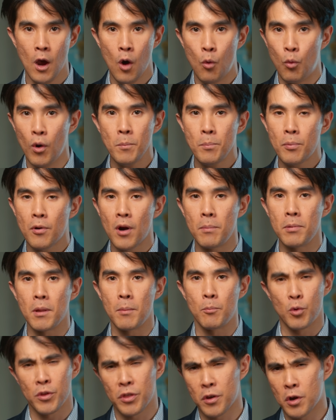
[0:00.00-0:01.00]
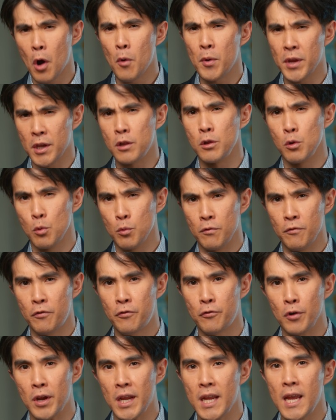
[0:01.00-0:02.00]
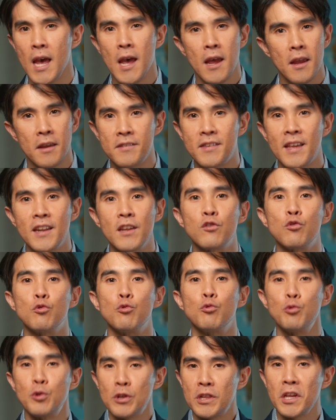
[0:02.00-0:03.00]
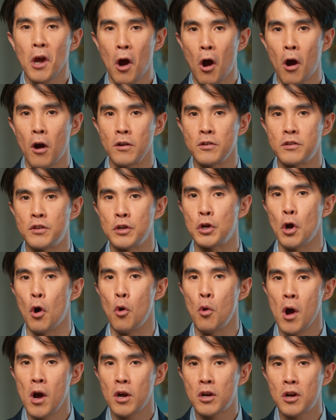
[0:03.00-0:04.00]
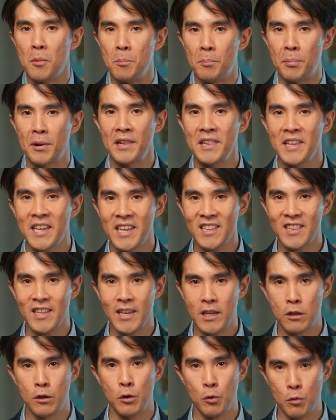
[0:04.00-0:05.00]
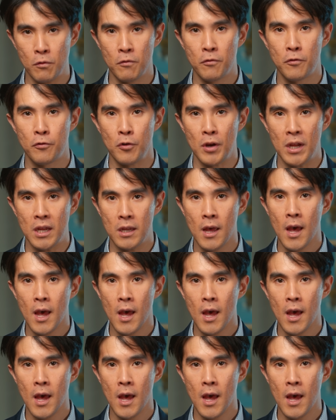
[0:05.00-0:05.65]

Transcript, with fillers: One problem with going gluten free is that it's really hard to go completely gluten free.